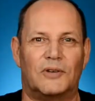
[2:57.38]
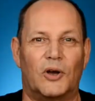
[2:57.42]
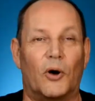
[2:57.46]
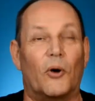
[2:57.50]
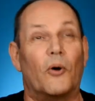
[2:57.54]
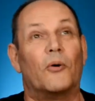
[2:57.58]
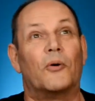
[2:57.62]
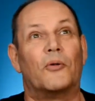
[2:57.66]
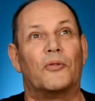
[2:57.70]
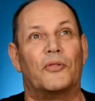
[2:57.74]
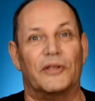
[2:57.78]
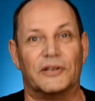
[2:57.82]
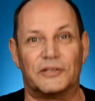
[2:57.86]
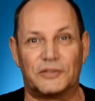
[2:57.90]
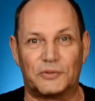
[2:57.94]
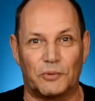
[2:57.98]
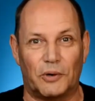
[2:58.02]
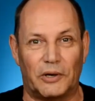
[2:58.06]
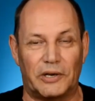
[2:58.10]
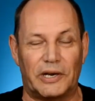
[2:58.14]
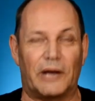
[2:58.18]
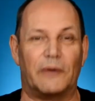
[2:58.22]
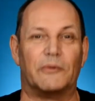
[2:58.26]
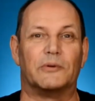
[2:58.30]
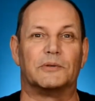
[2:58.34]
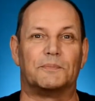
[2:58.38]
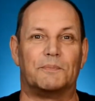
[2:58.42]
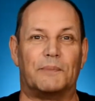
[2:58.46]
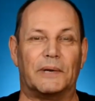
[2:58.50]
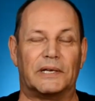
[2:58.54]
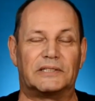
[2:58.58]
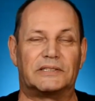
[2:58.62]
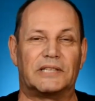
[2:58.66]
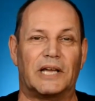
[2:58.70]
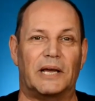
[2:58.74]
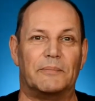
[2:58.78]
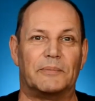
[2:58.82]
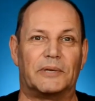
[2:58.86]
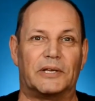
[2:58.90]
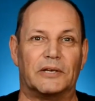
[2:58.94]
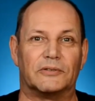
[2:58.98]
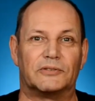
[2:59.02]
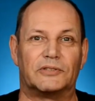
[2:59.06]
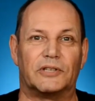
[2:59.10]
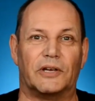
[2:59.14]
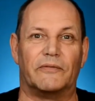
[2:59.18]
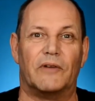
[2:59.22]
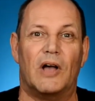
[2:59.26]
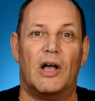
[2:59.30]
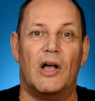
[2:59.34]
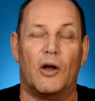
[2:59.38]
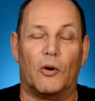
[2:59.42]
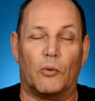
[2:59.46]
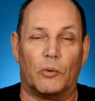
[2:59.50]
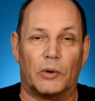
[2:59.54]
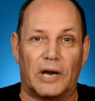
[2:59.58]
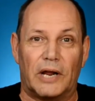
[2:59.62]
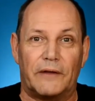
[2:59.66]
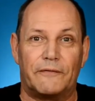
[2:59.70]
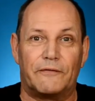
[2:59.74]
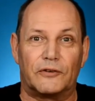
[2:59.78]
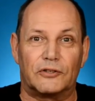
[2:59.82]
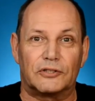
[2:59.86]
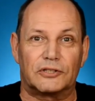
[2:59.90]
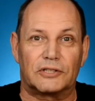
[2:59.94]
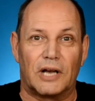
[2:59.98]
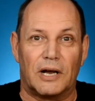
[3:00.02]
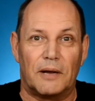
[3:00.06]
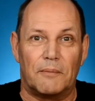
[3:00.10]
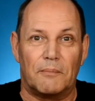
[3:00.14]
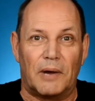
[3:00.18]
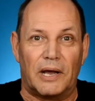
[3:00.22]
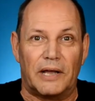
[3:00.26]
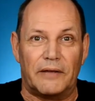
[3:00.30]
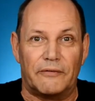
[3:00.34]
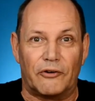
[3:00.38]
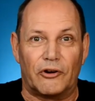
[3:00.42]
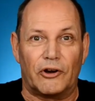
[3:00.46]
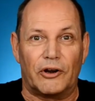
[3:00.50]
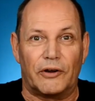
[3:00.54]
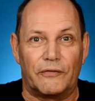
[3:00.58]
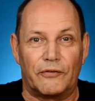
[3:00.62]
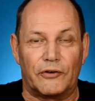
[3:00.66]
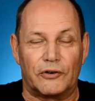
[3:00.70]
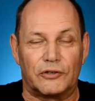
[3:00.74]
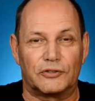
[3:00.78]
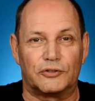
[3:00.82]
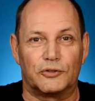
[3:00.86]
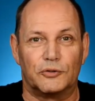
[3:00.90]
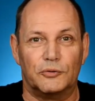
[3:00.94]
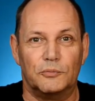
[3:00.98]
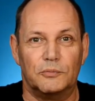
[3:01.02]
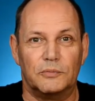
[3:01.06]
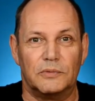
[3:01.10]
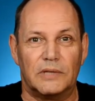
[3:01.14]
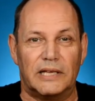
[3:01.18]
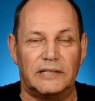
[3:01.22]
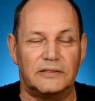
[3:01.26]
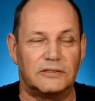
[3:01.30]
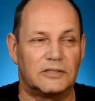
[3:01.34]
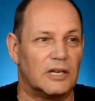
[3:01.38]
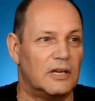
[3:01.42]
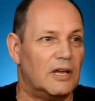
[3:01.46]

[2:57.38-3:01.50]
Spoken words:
Oh, this one I was big time guilty of. When I first got my very first zoom lens,